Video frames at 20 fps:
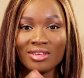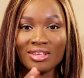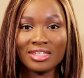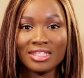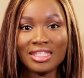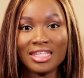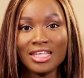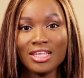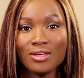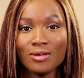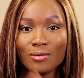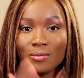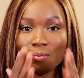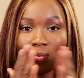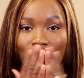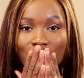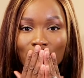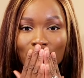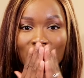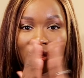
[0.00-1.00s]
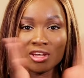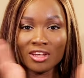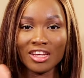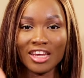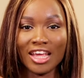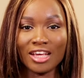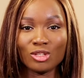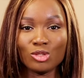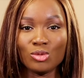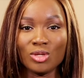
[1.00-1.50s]
See you
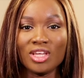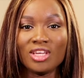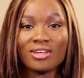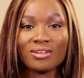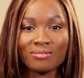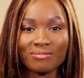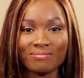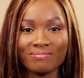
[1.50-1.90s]
next week.